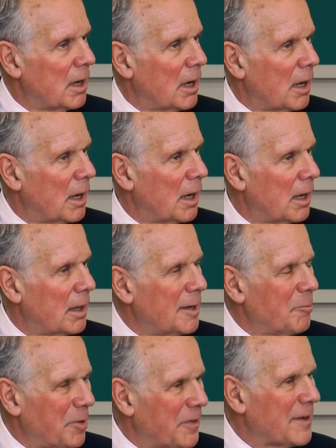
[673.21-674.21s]

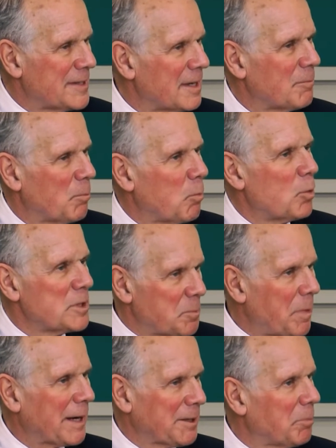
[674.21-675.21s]
But there's a
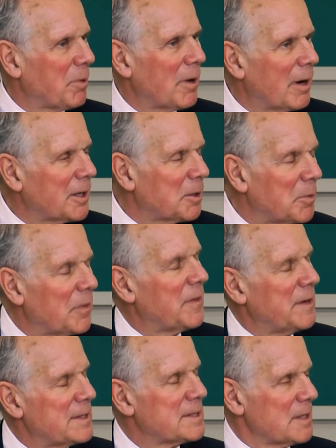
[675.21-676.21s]
respectable argument
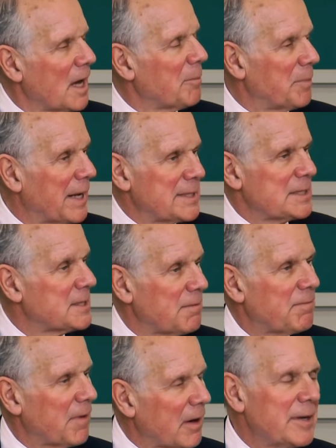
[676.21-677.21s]
that it's not, because it's a
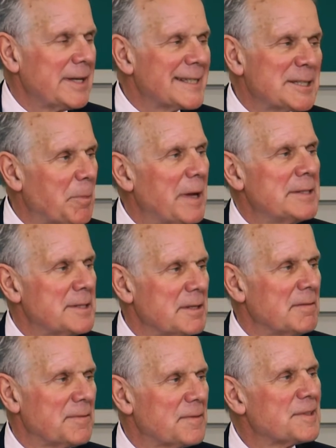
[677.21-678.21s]
very
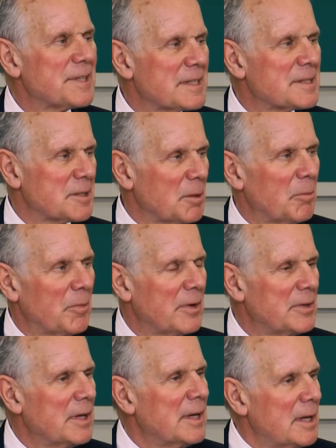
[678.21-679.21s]
expensive system.
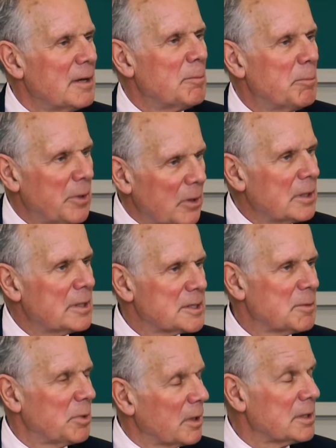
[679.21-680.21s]
Billions
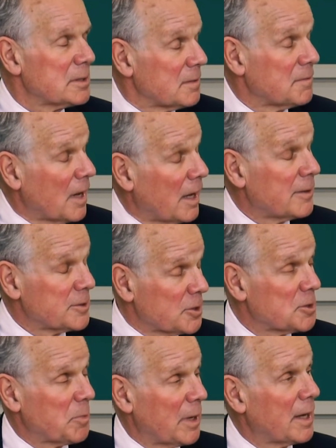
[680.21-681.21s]
and billions of dollars are
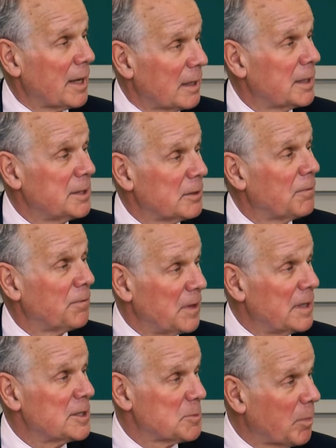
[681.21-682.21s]
spent on legal
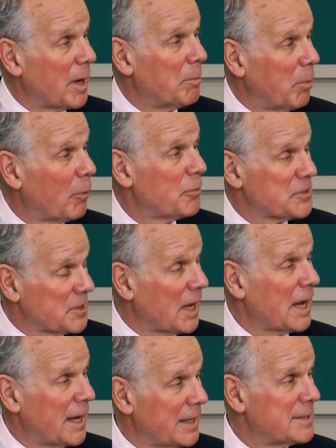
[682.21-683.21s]
fees by both
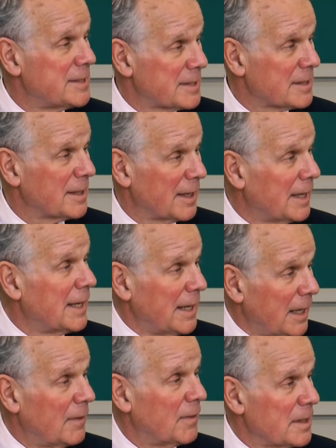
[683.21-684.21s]
sides
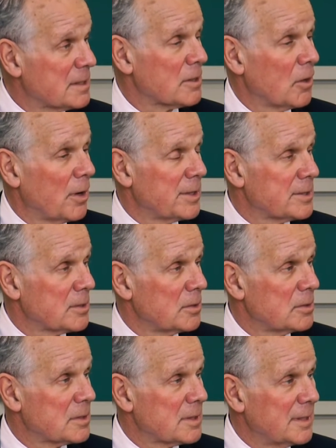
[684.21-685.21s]
in these lawsuits.